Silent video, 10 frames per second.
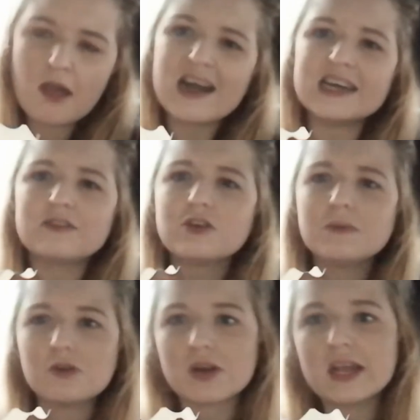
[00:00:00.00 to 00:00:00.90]
I have to
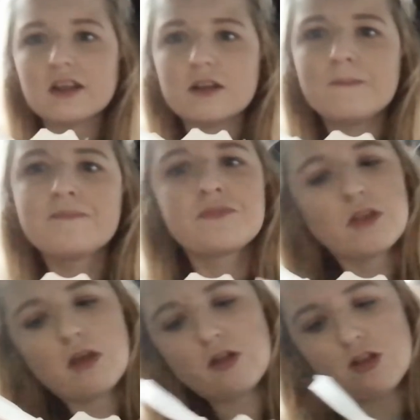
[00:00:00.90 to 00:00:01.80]
be
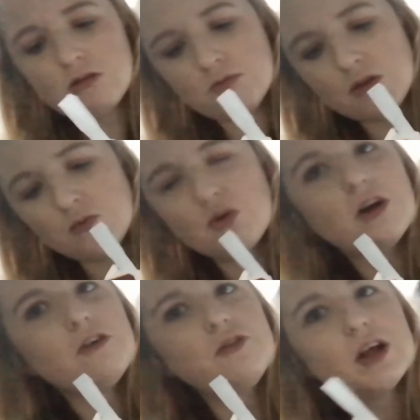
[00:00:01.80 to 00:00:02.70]
honest, don't know what
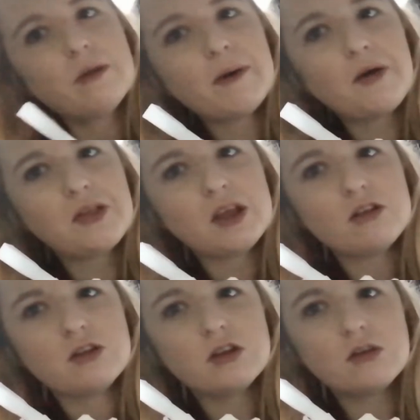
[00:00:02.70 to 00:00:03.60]
I feel about these
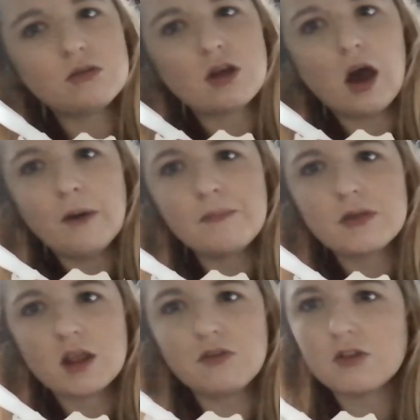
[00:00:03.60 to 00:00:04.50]
new
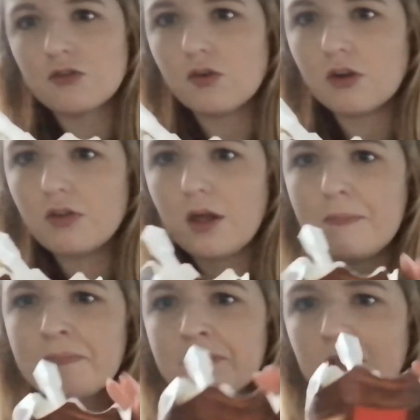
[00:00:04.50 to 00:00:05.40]
tubs, if it's four of them.
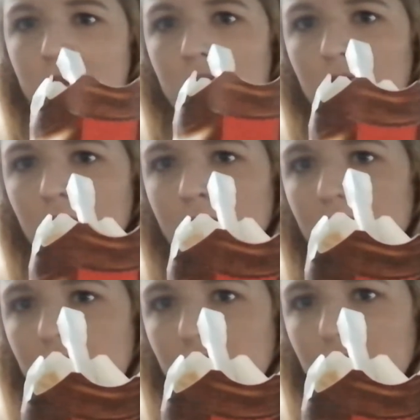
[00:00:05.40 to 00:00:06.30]
Like,
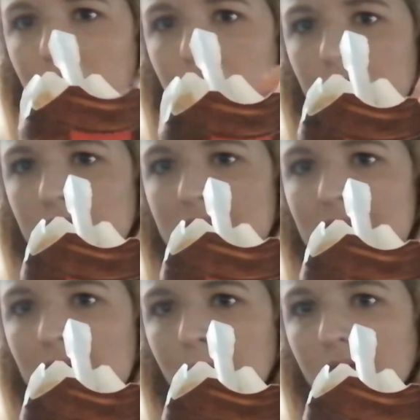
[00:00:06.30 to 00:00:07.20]
I don't know if you can
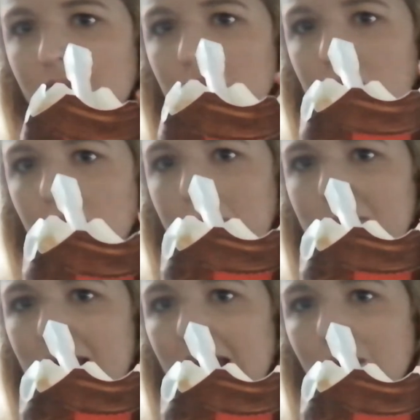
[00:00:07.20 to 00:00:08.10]
tell, but these are like
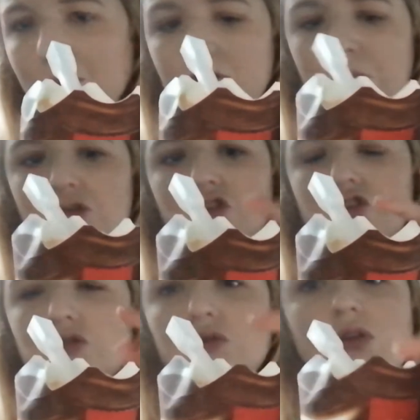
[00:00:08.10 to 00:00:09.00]
paper, and I'm
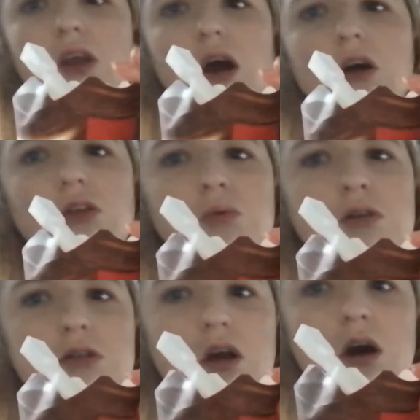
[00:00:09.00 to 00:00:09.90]
sure the other
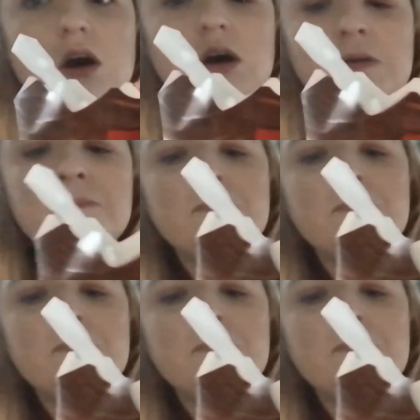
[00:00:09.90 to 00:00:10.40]
ones aren't.